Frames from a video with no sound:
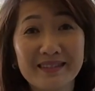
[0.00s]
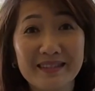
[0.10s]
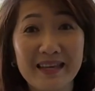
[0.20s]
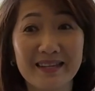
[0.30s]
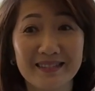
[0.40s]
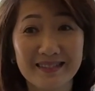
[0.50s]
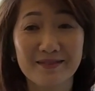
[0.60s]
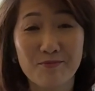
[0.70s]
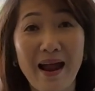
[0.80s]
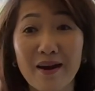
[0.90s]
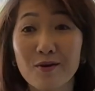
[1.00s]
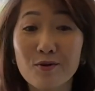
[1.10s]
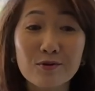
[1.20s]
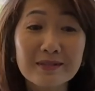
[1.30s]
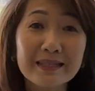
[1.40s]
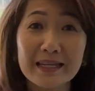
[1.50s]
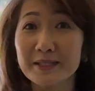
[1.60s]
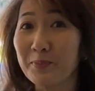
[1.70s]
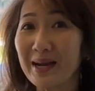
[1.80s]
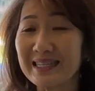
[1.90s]
things rattles, things
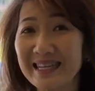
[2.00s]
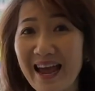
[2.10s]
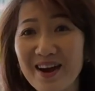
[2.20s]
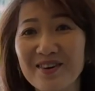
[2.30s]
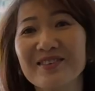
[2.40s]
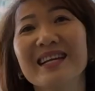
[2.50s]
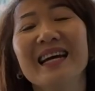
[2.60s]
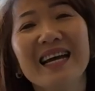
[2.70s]
break down.